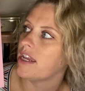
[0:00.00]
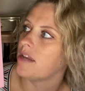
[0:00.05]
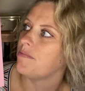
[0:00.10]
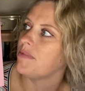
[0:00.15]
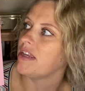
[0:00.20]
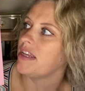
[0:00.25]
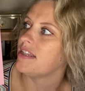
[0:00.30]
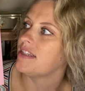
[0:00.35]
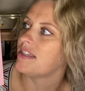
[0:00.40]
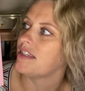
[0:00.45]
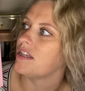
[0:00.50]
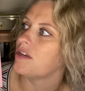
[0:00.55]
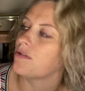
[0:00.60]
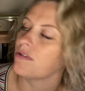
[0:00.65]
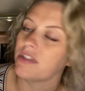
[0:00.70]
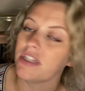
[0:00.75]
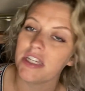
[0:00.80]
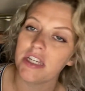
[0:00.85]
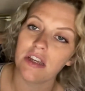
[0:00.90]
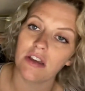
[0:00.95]
B, C, or
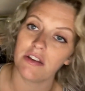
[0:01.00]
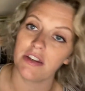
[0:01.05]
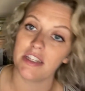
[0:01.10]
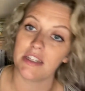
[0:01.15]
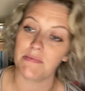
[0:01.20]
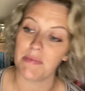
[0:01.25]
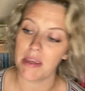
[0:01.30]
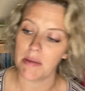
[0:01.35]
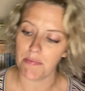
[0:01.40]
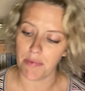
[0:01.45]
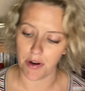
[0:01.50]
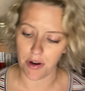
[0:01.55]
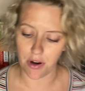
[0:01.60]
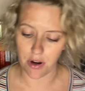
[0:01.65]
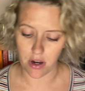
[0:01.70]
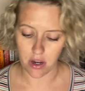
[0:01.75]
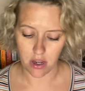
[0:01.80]
D on his paper.